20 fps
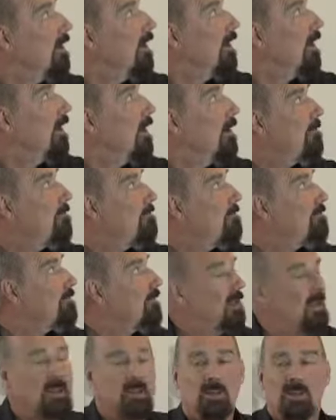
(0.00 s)
Um,
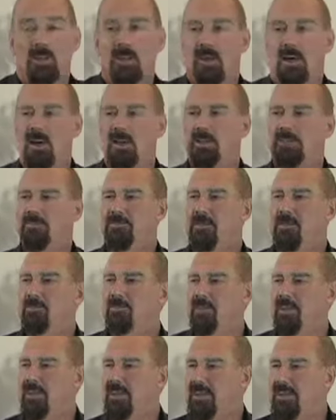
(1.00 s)
and if you
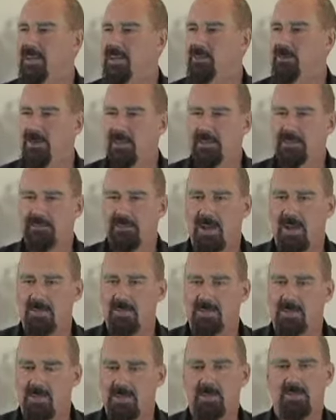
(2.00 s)
read any Greek
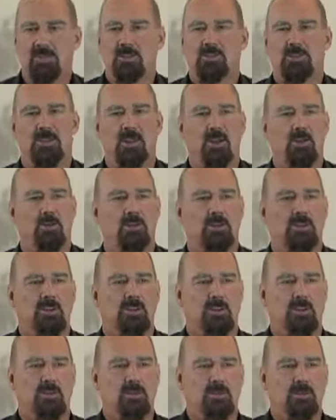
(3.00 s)
tragedies, you'll know
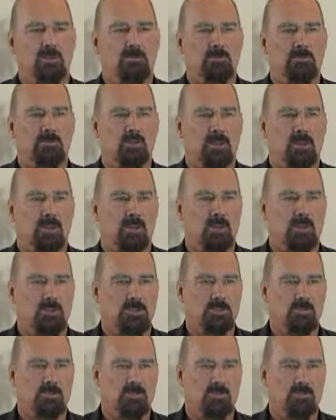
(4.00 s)
that the Greek
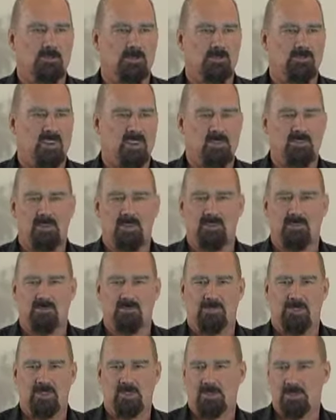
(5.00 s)
gods were, were very
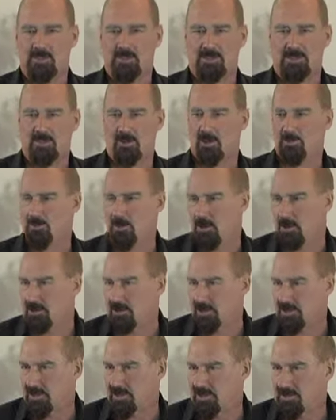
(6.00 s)
vicious and
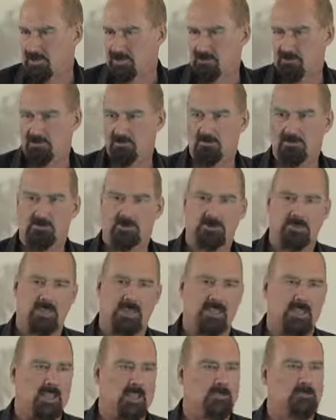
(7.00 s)
obnoxious and
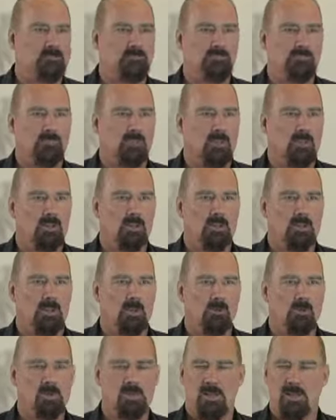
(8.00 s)
tricky.
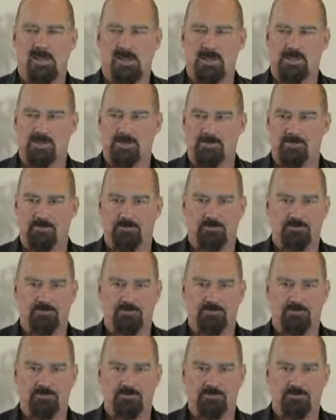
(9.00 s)
They weren't nice.